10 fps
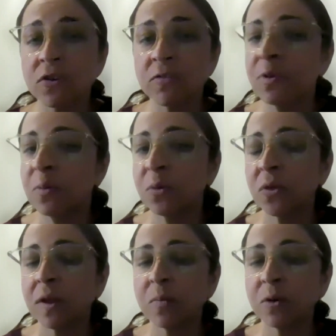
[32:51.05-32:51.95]
of people with
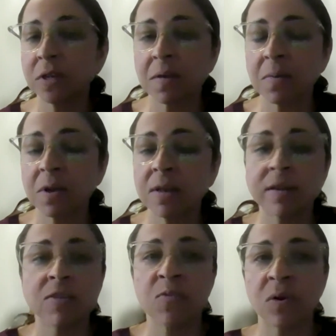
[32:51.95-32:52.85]
type 1 diabetes in
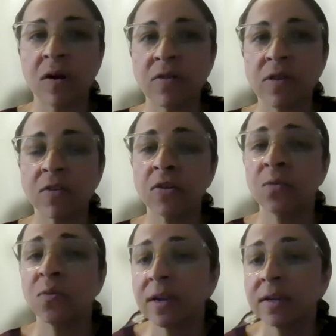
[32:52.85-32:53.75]
each province are
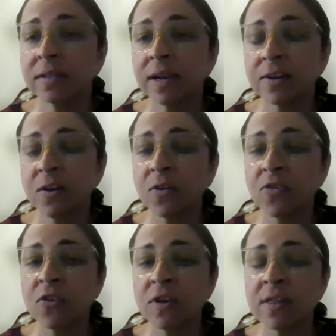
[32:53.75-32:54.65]
using
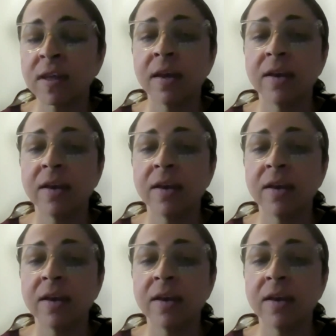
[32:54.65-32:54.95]
technologies.